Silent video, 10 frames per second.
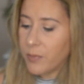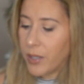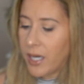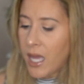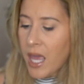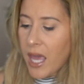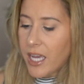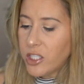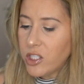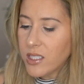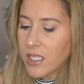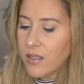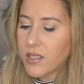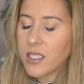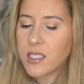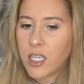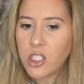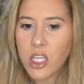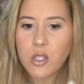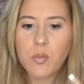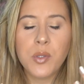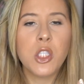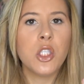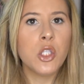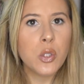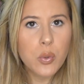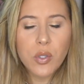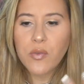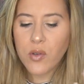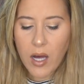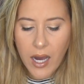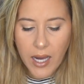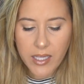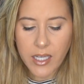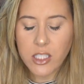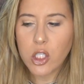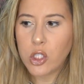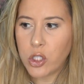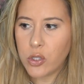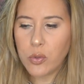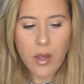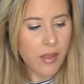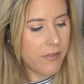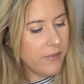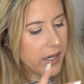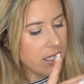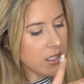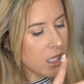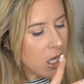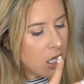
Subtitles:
but it just gives such a beautiful highlight to the face.